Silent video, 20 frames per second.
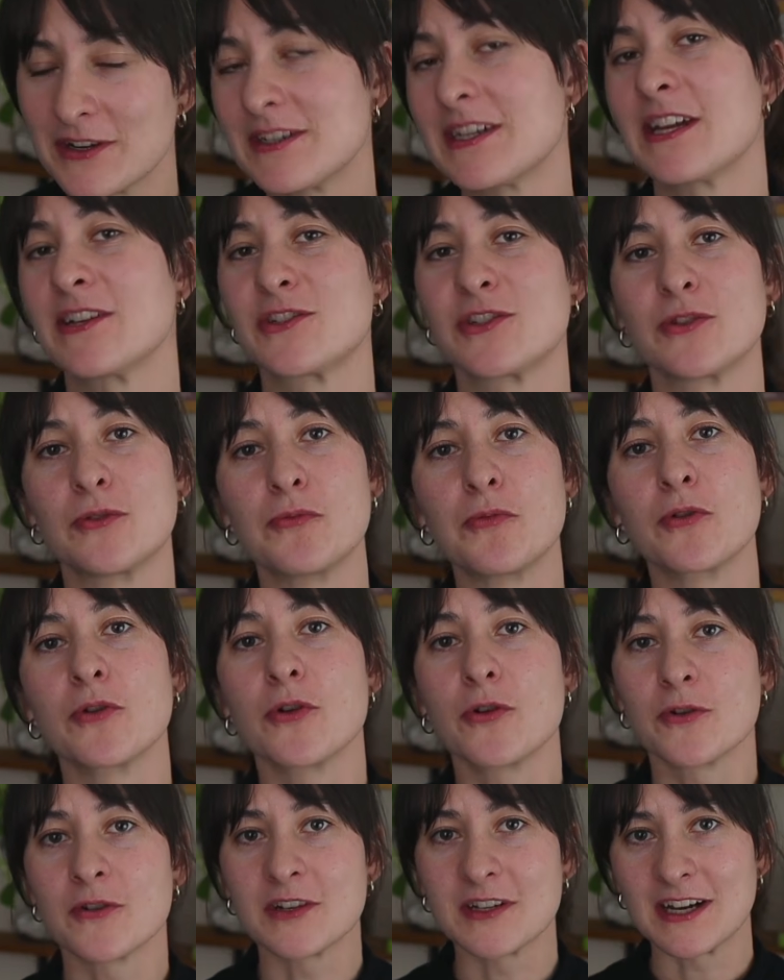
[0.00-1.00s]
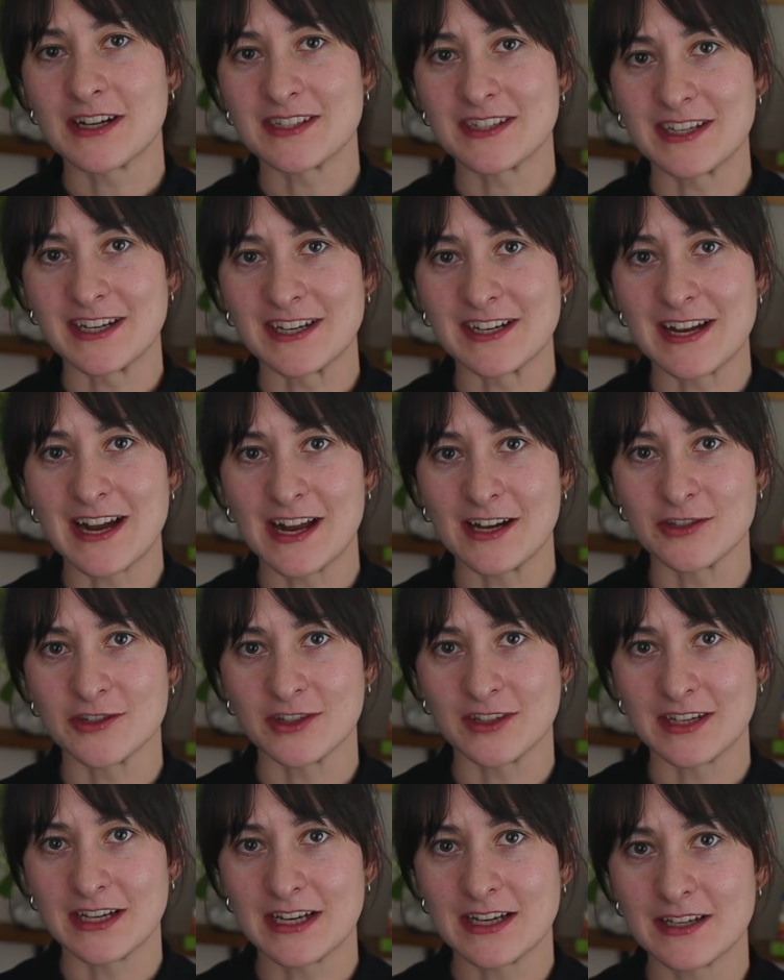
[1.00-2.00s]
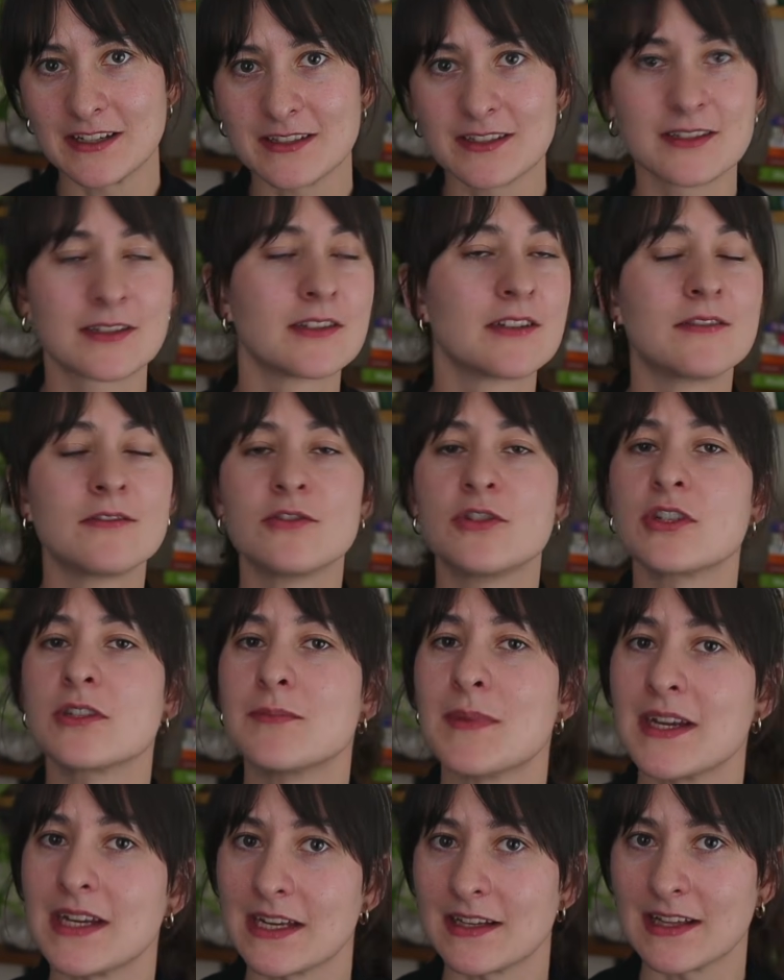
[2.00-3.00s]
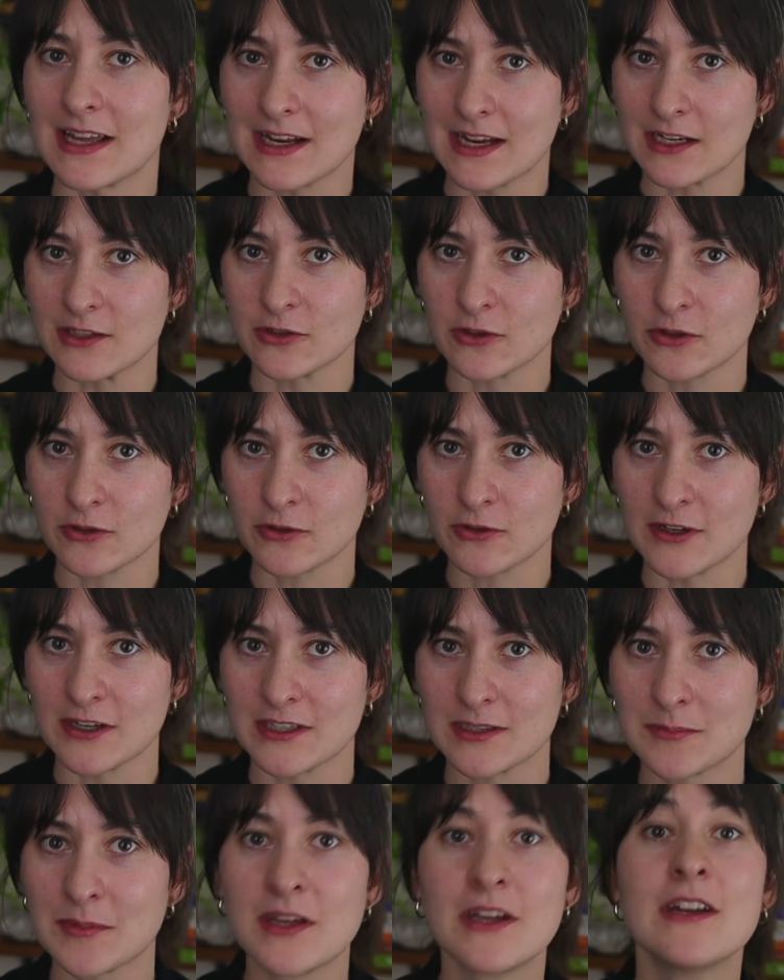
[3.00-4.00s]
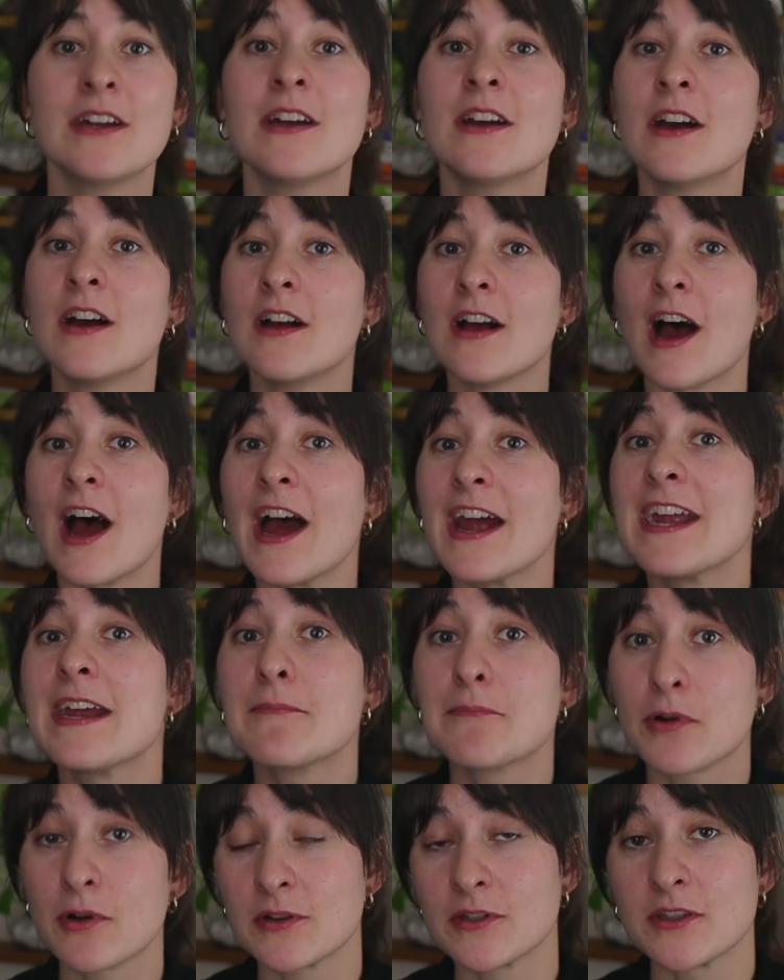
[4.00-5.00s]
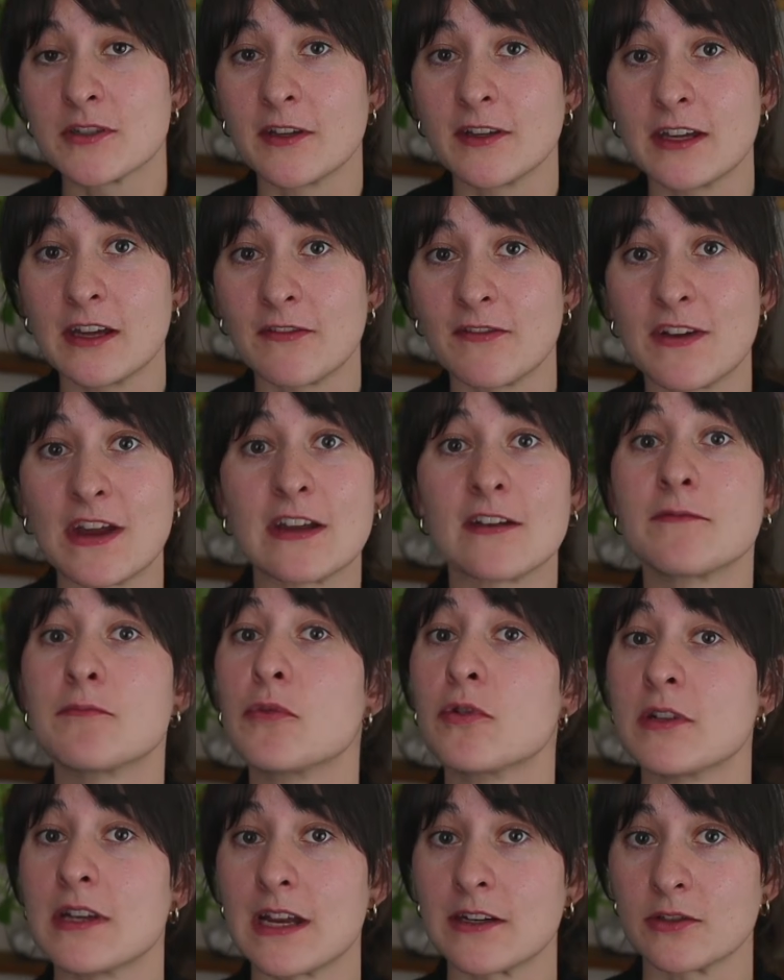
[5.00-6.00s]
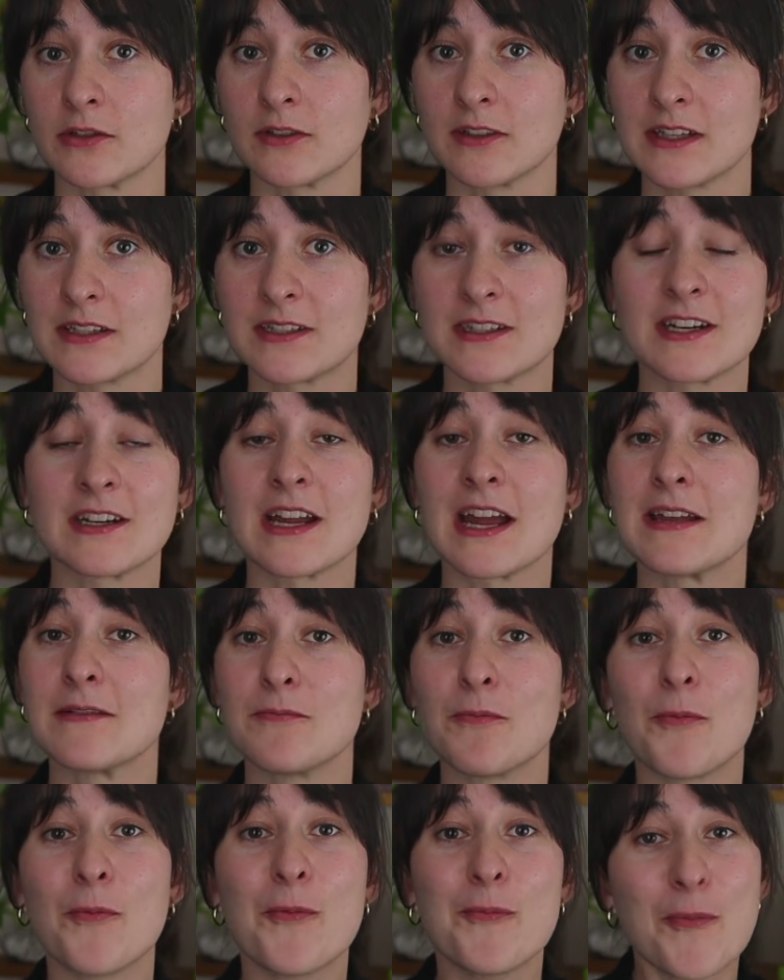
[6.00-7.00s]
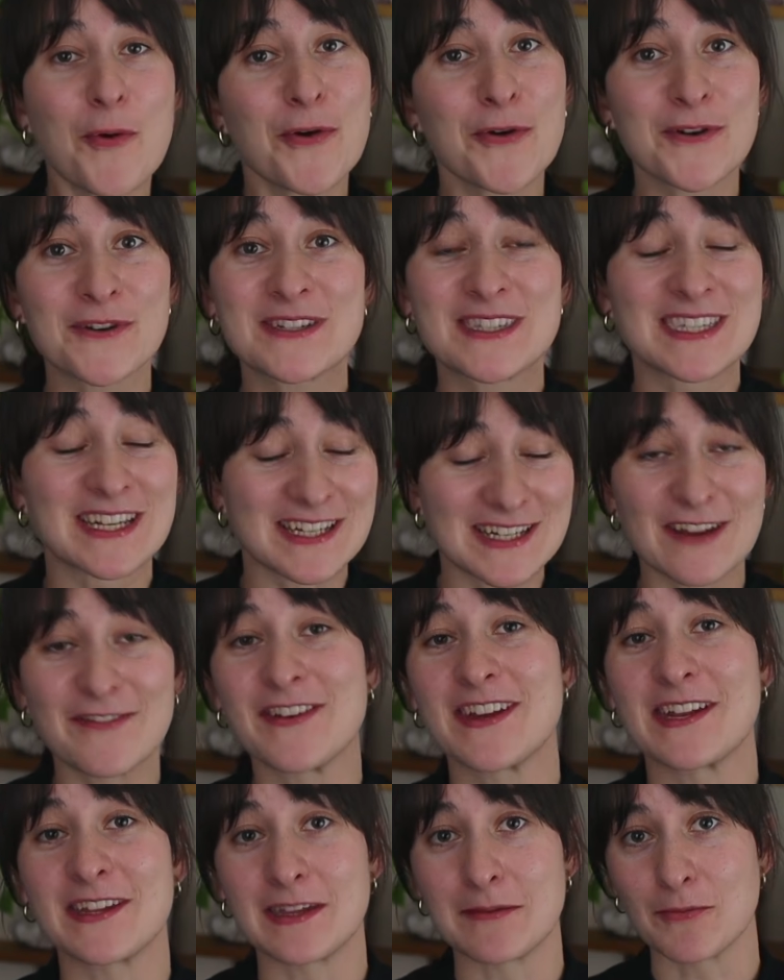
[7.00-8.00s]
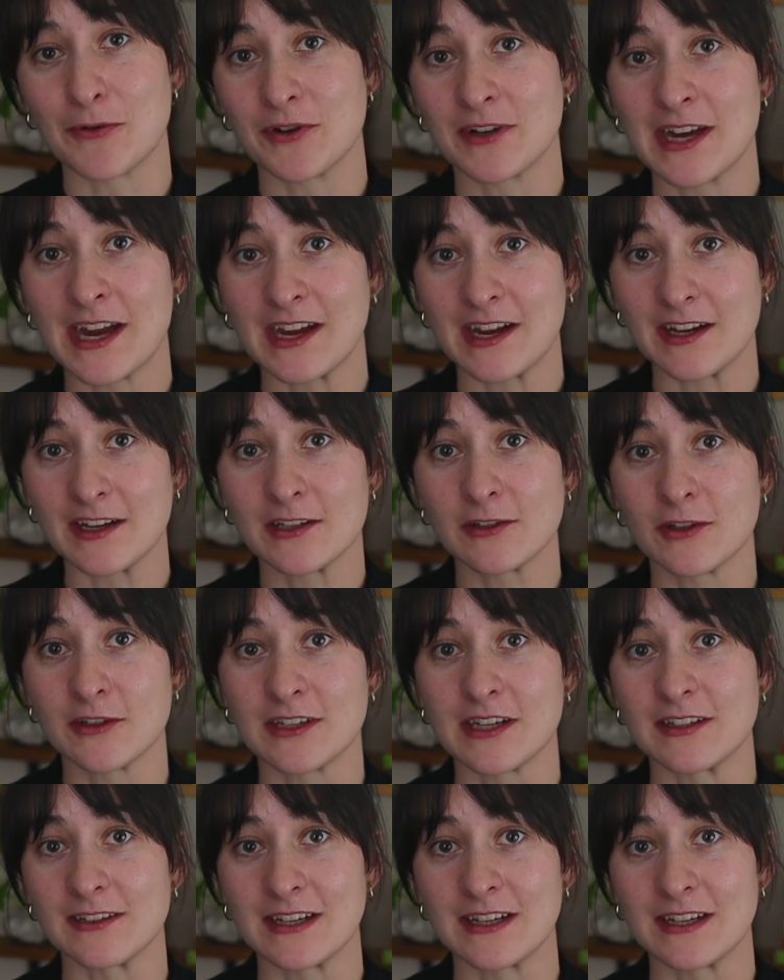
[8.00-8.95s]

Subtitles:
intentional, more organized than it actually is, just making that edge look crisp. I am personally a fan of more naturalistic and more significantly more chaotic looking